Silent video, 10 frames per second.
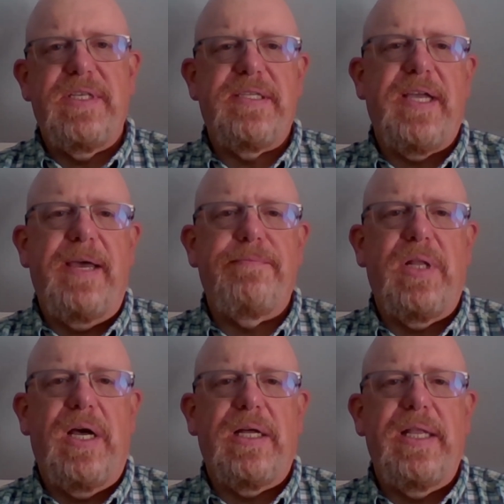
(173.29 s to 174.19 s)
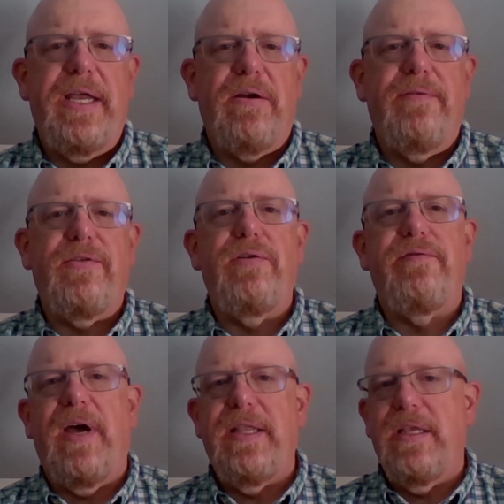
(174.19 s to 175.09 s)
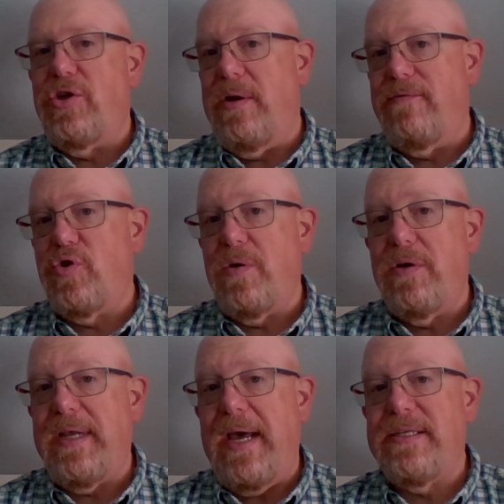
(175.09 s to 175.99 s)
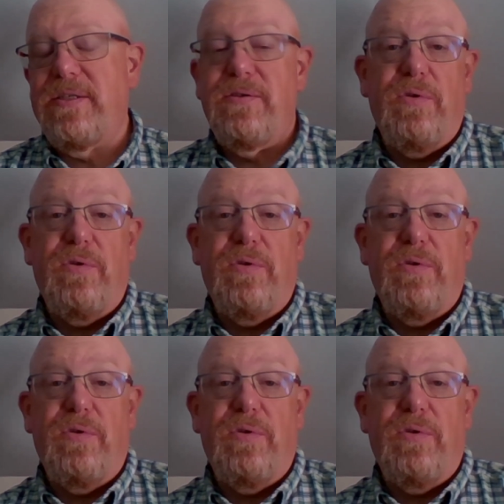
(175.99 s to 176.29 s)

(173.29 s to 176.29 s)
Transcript: this time block later if you find that you have shorter tasks